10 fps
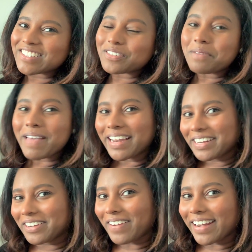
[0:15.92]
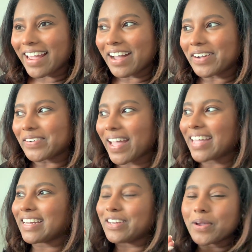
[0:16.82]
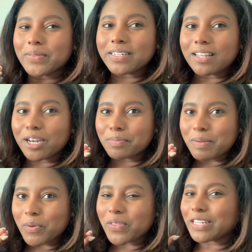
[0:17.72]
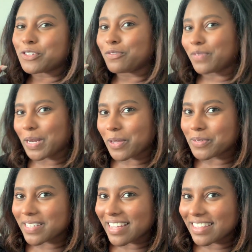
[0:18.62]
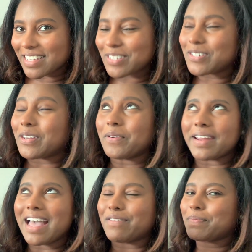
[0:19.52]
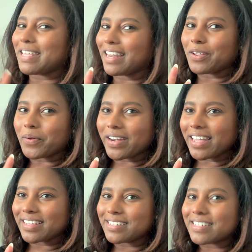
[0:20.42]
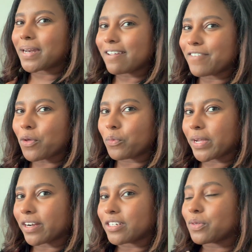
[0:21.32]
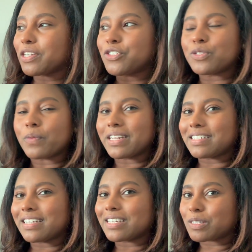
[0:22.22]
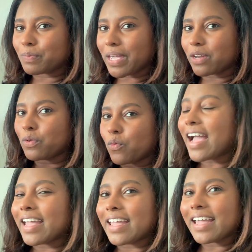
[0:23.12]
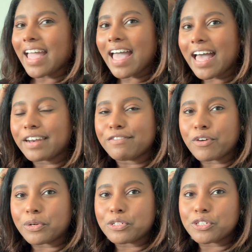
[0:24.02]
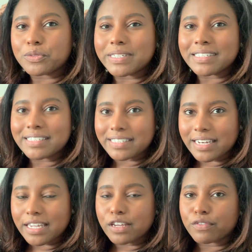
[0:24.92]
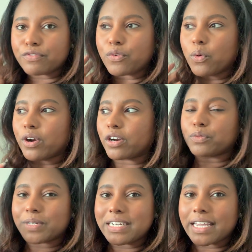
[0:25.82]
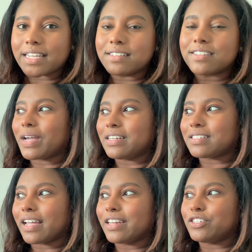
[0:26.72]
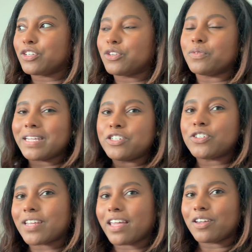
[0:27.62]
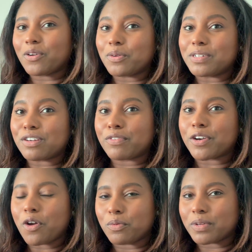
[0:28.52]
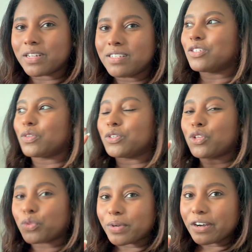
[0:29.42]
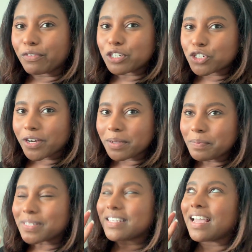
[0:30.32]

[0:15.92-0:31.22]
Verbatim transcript: So I'm editing right now, and I know that a lot of people that do videos like this don't have a beginning or an end, but I felt weird, so I just wanted to explain. I had a photo shoot in the city for three days. I decided to each day go to a different home goods, so there's three different trips.